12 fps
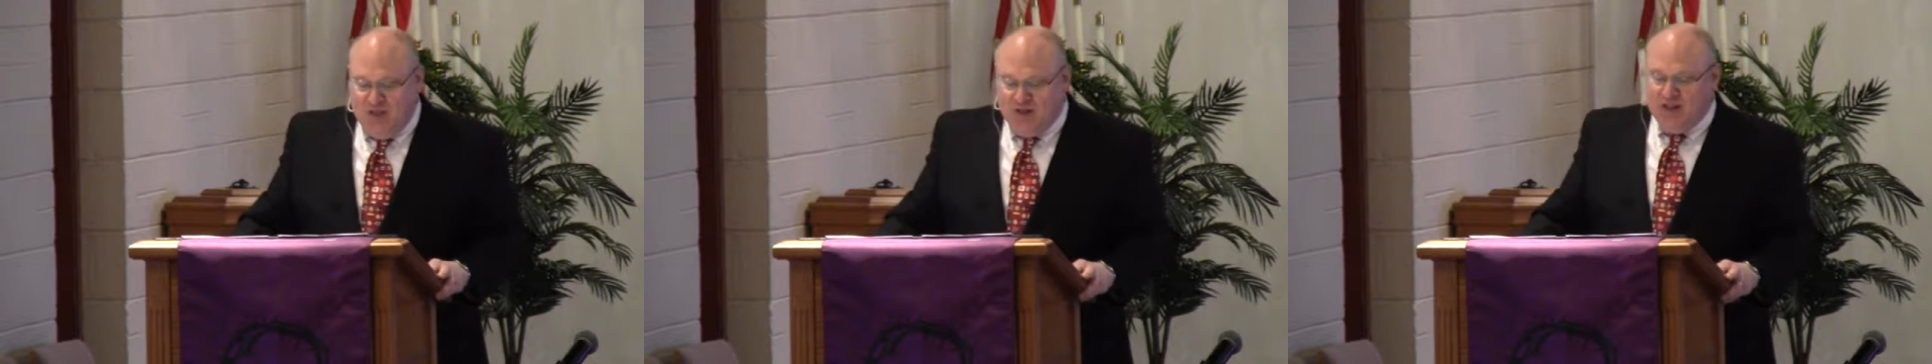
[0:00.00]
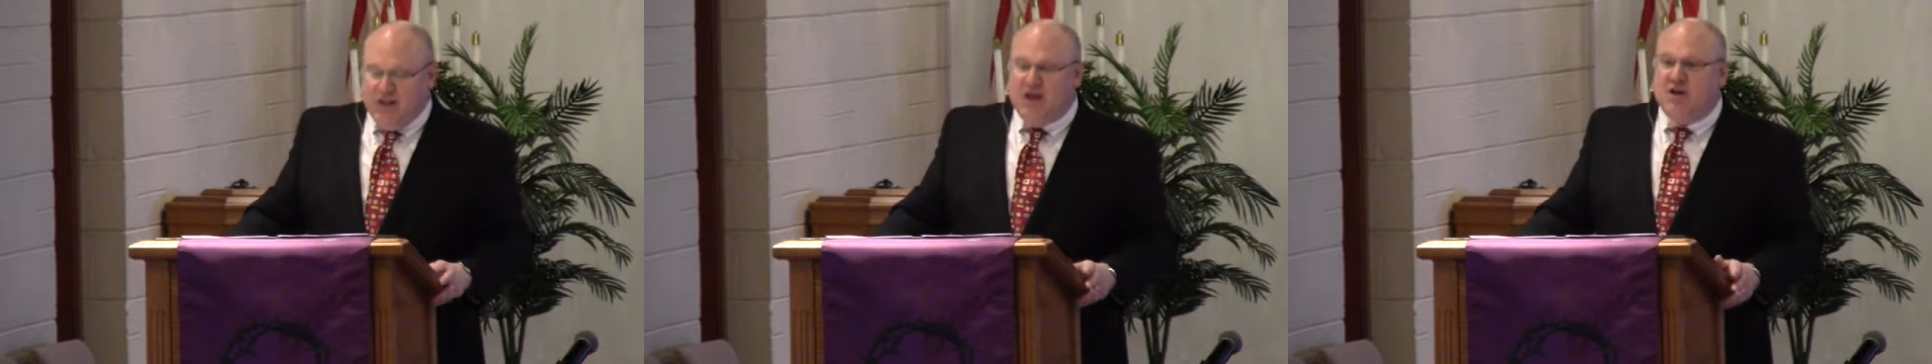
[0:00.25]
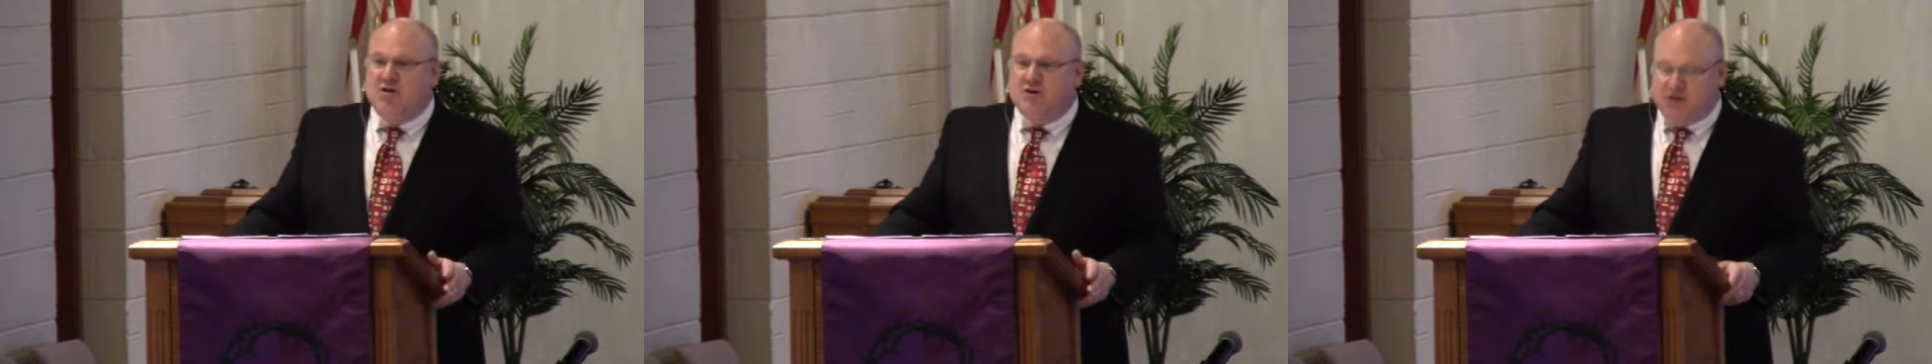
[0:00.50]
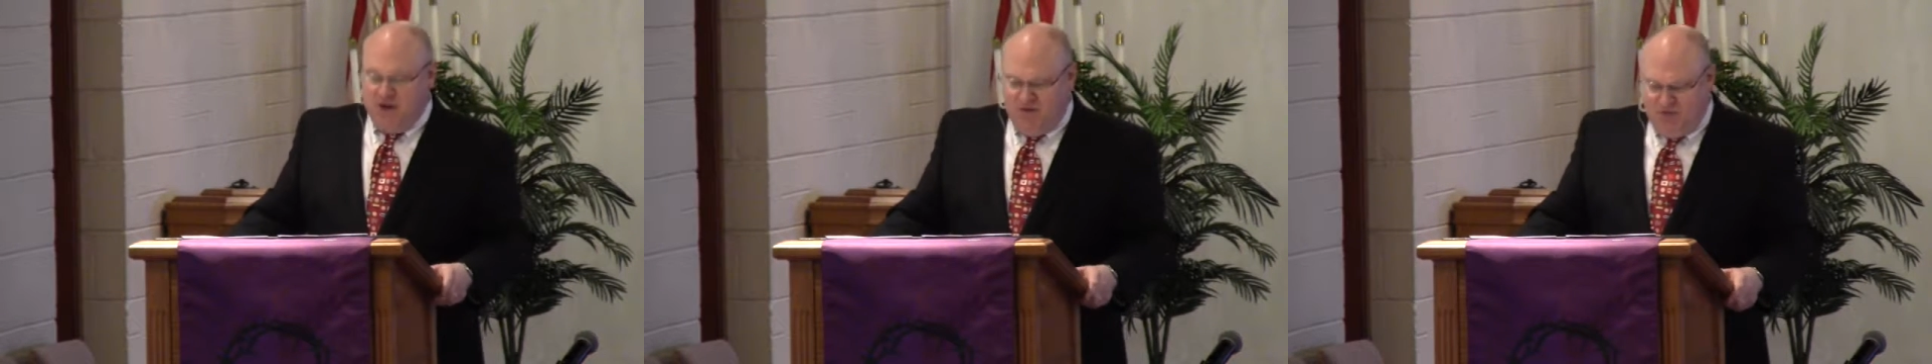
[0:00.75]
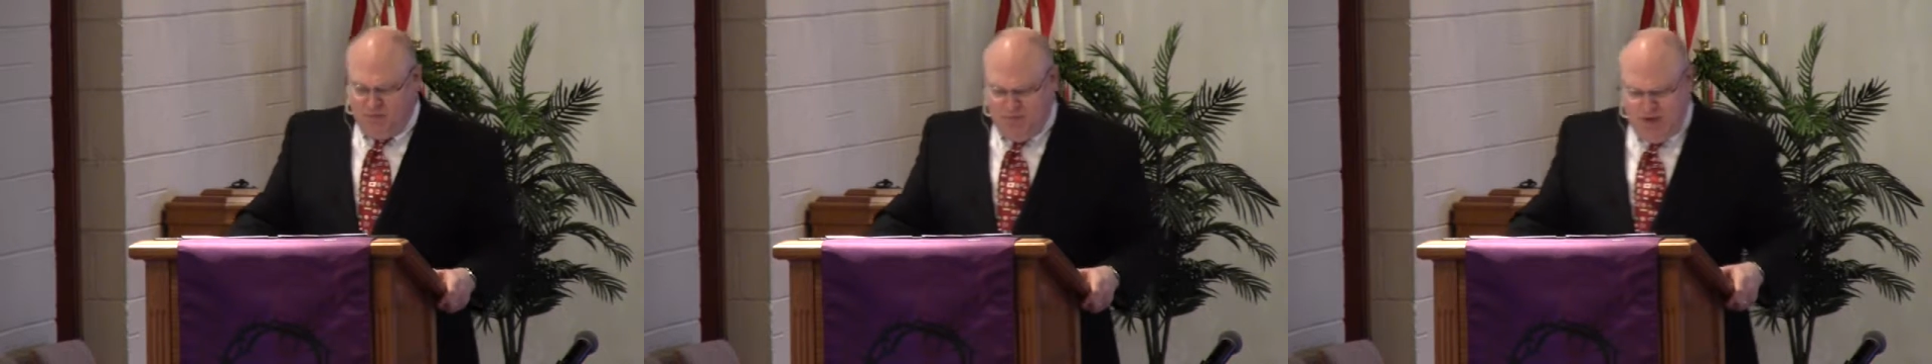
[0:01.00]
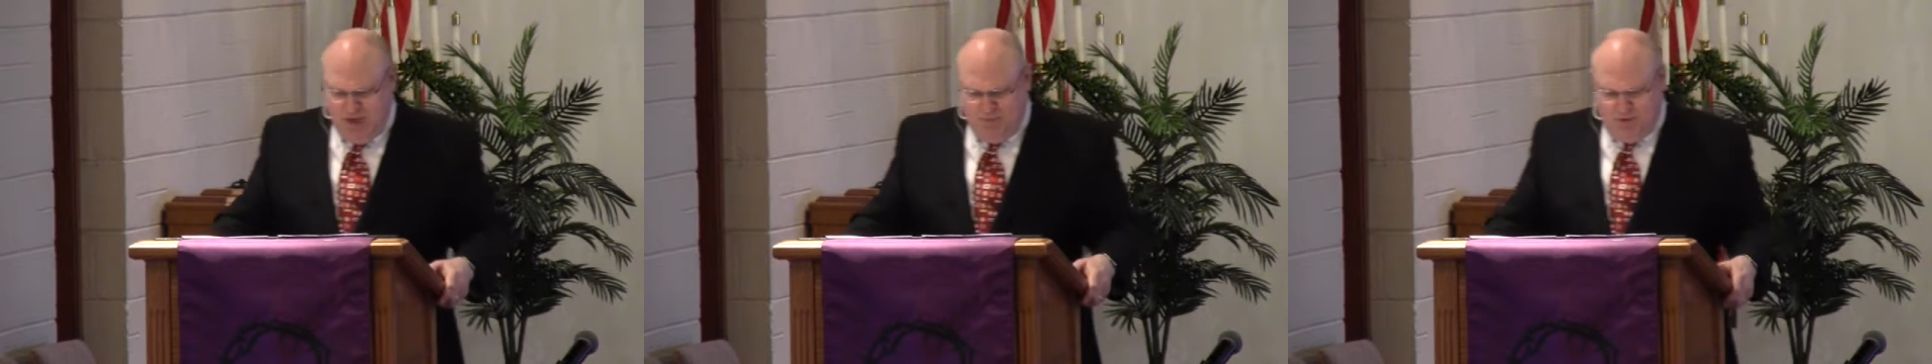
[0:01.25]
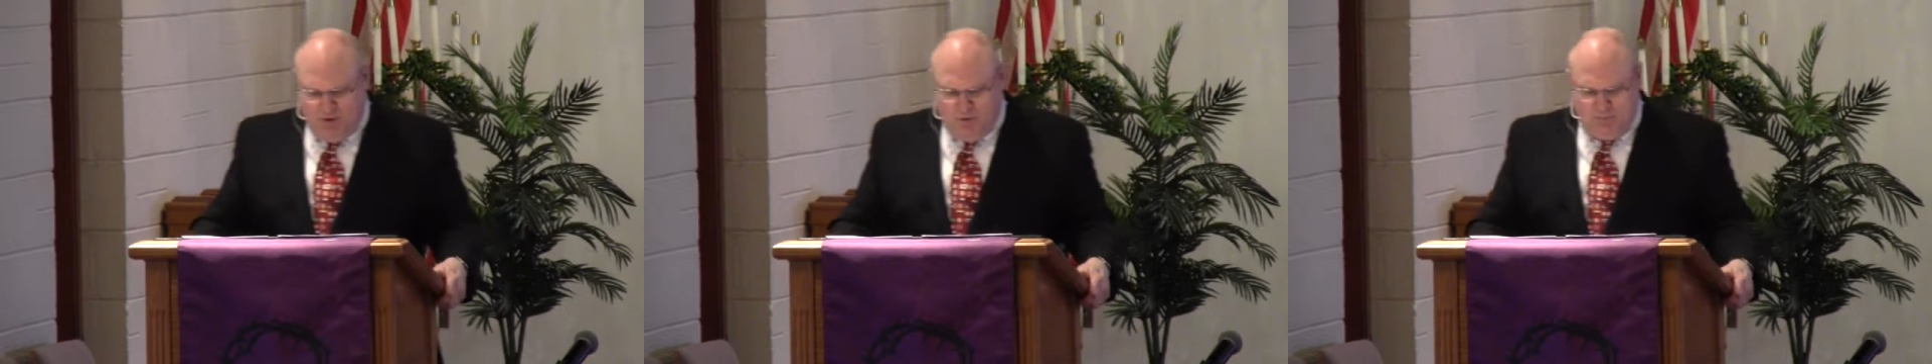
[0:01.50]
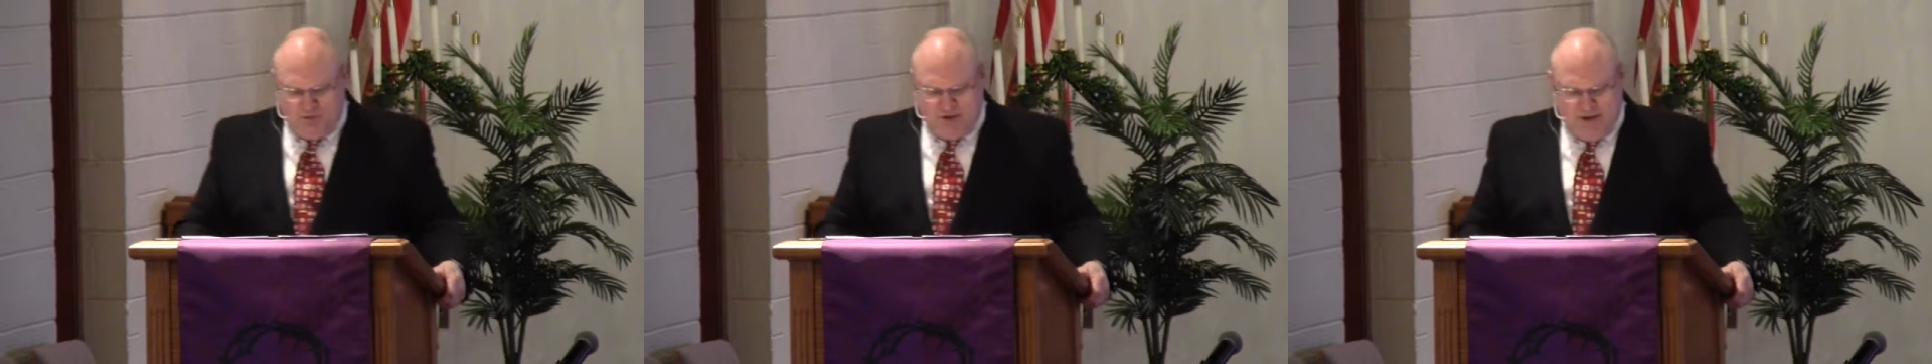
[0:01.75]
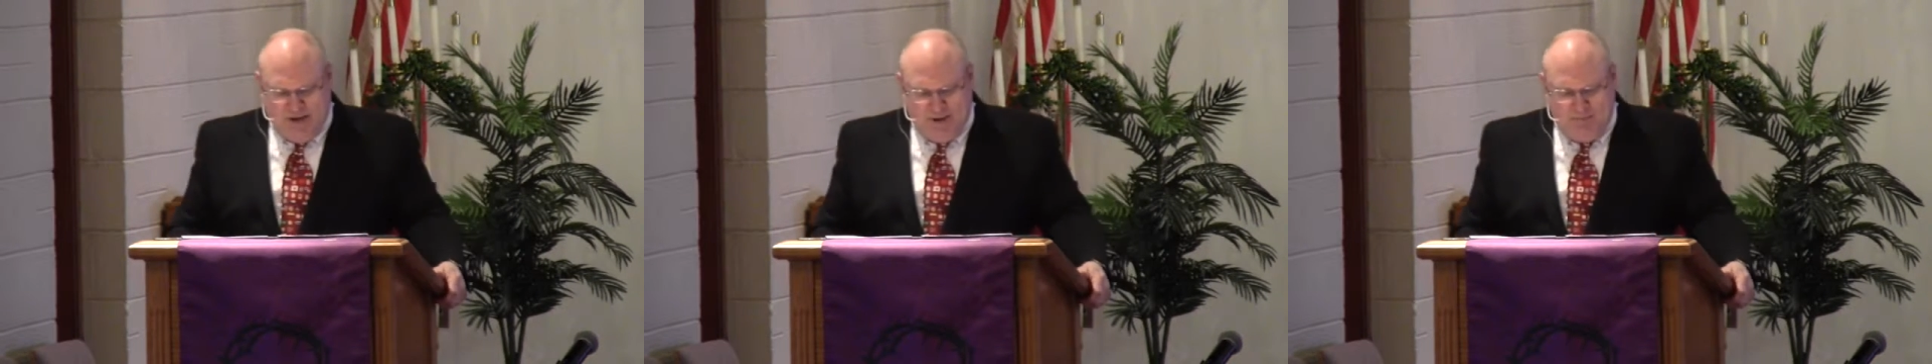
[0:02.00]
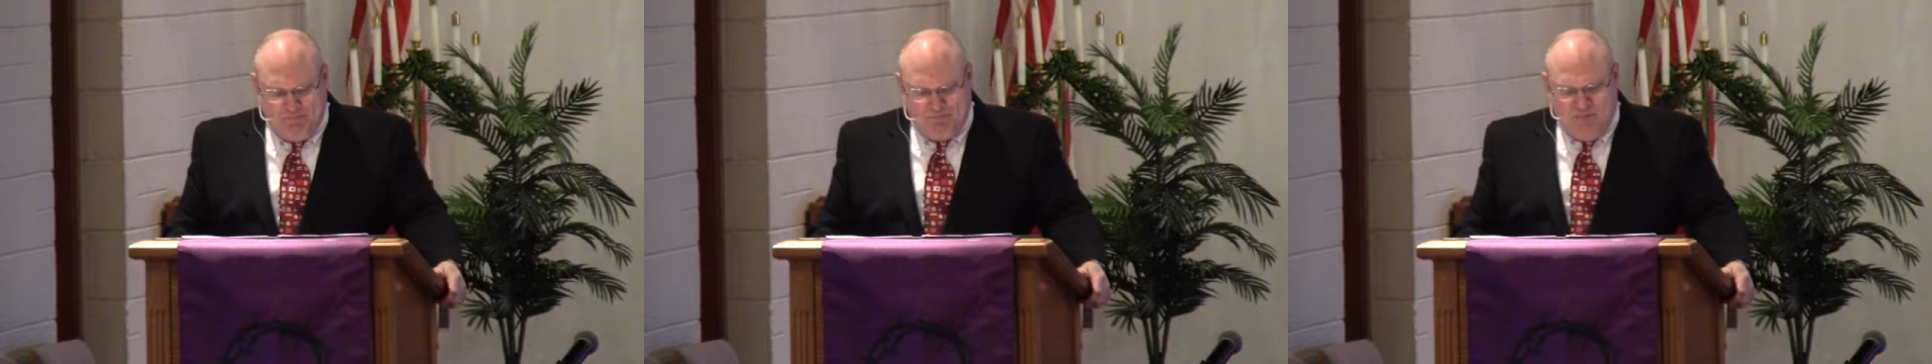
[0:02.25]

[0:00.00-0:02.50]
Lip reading: The leaders of the people today